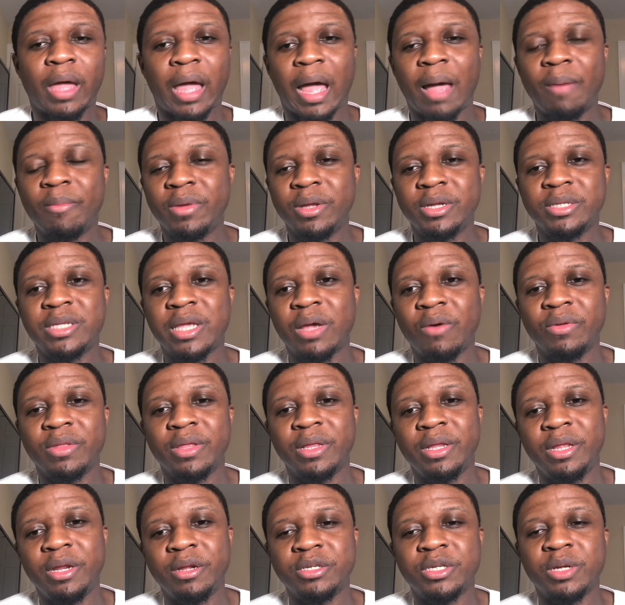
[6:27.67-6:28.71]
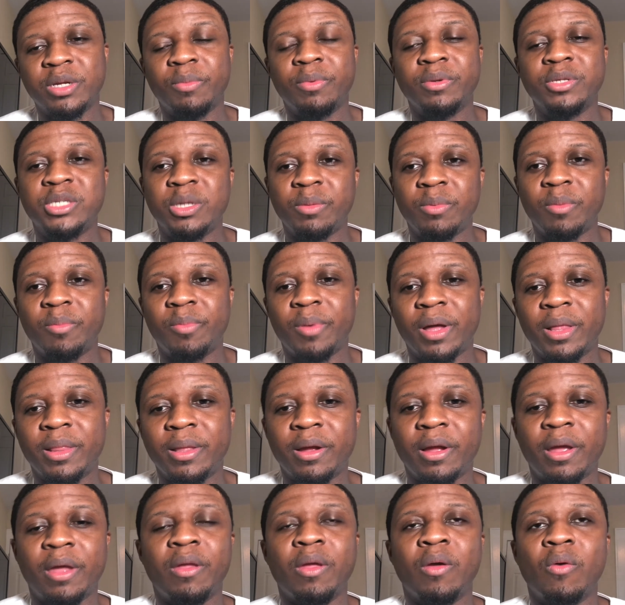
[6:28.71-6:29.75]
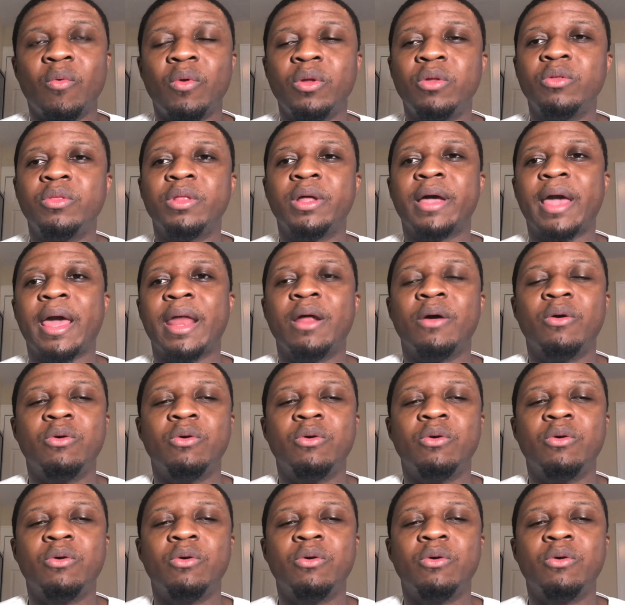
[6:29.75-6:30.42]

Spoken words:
I'm gonna say with the leadership of Jimmy Butler, and when you look at it,